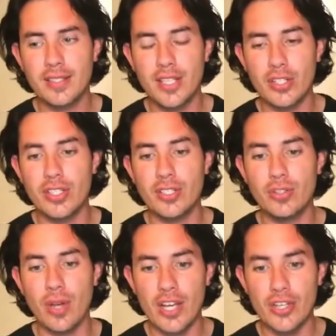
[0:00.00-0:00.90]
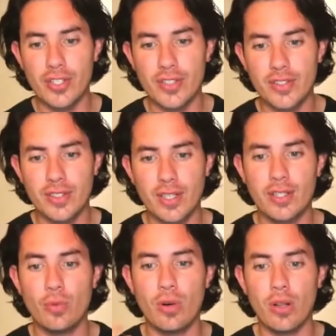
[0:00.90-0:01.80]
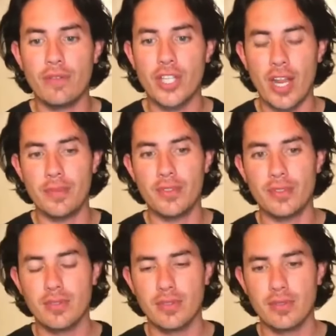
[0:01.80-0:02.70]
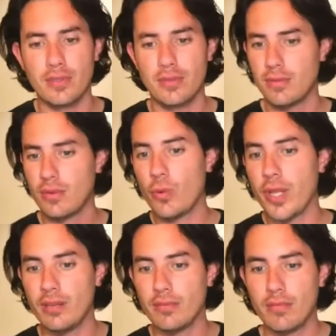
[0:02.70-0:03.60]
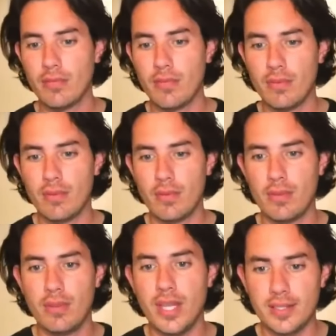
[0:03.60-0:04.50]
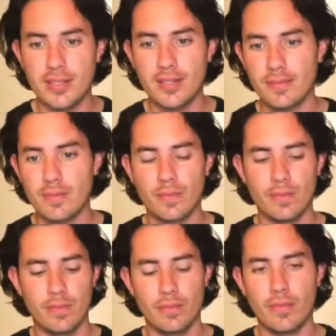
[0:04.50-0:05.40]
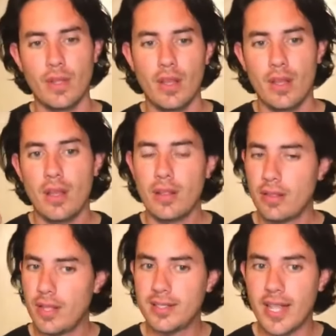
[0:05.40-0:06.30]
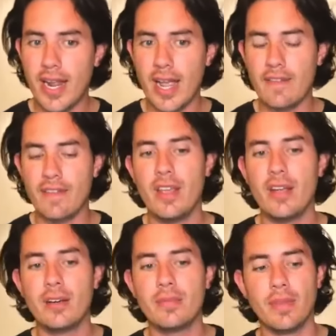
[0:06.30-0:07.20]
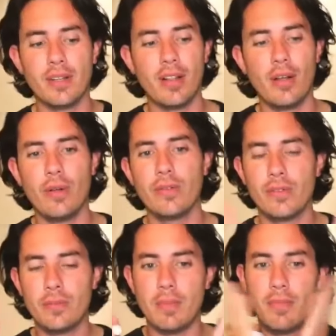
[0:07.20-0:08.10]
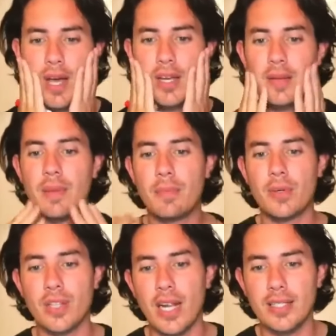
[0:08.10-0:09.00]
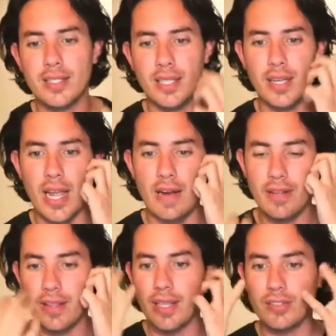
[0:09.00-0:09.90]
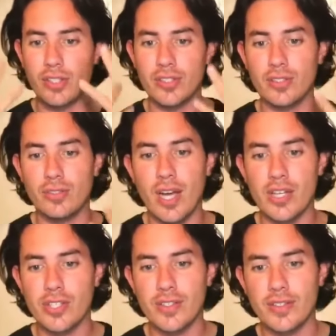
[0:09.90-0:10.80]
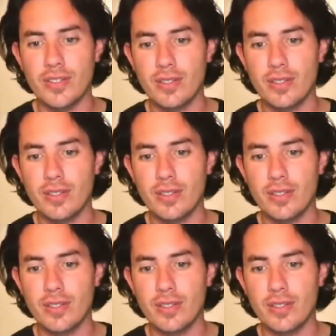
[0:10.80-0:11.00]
turns into ashes is the world of shapes. We this this that I have here, my clothes, my body, my personality, everything that turns into ashes.